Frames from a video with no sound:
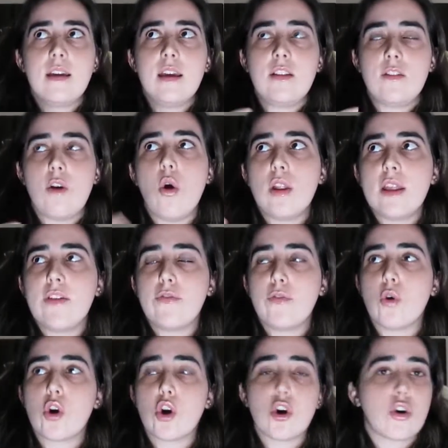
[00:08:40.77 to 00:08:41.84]
it's only
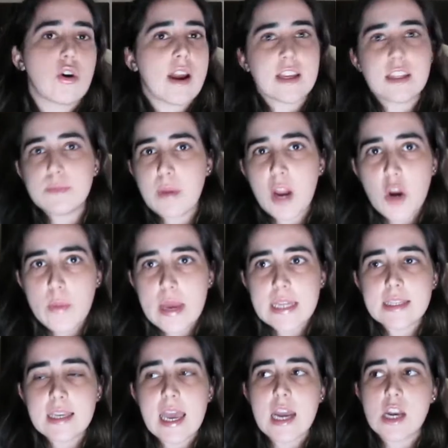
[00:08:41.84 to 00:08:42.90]
for her experiment
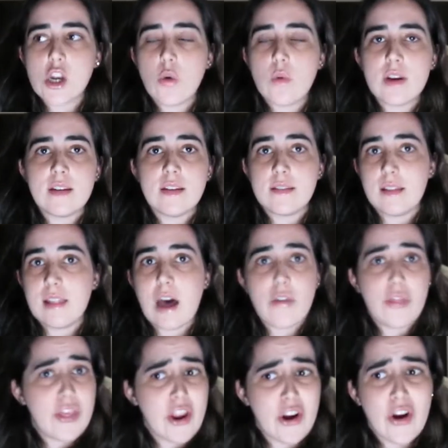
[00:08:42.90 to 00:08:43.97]
and no one is
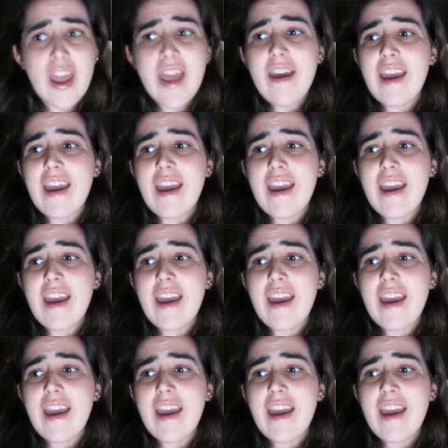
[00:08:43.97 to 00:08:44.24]
allowed there,